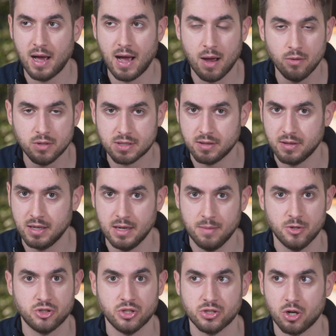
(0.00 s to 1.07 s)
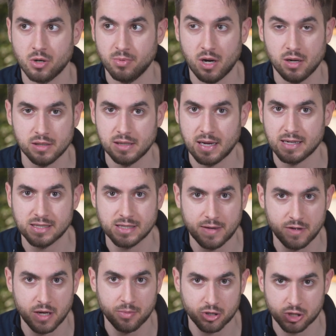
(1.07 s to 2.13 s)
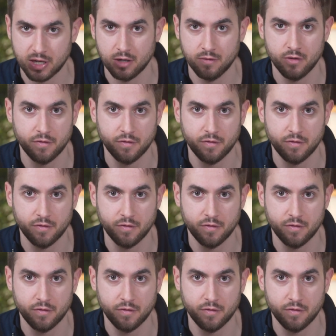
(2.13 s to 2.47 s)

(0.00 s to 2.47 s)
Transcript: I would say that images are probably like 70% of